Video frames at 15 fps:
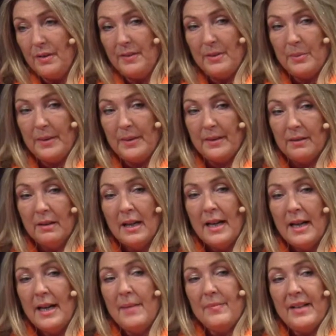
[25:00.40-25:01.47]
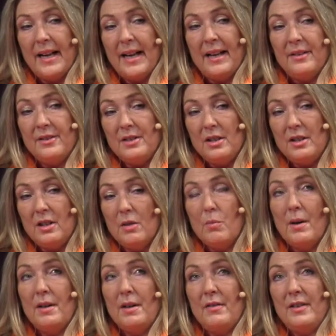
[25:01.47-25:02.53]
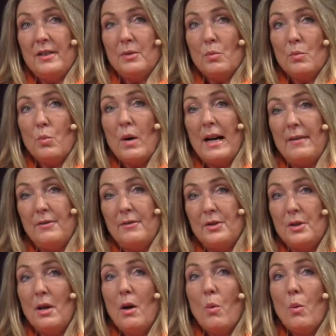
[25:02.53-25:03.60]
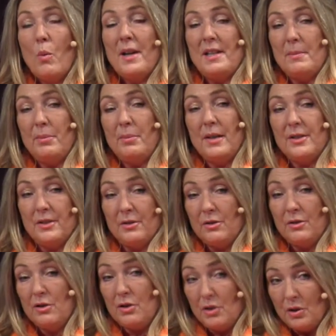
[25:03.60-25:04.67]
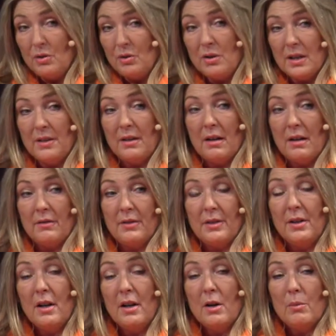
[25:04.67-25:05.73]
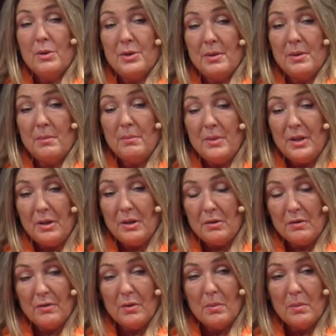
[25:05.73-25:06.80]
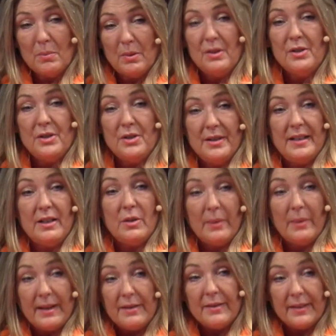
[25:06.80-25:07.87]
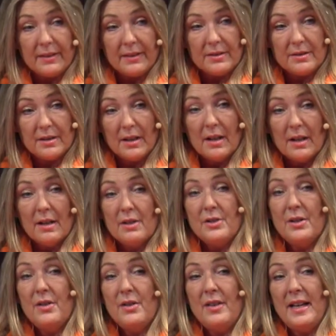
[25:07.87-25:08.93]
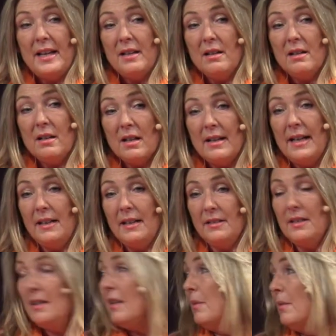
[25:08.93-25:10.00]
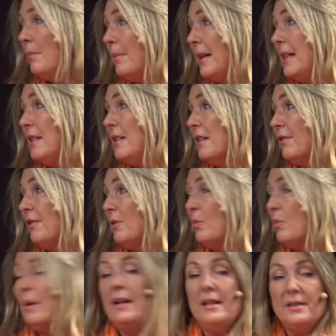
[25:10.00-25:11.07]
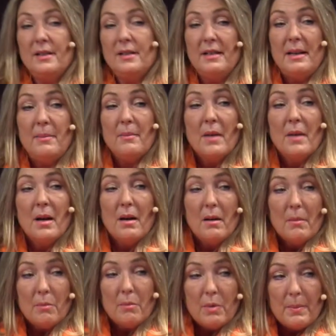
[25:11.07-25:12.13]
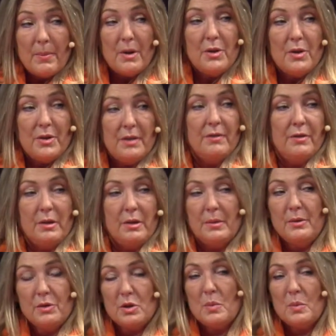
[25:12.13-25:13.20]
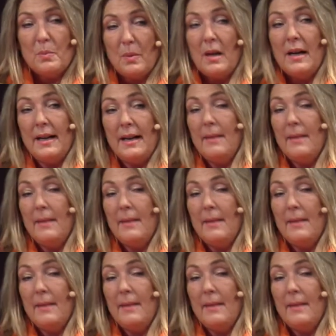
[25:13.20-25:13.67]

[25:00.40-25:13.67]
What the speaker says: well. And, you know, one of his wife's wedding presents to Carnarvon was some beautiful Princeton engravings. So they collected in many different ways, and they were both influenced by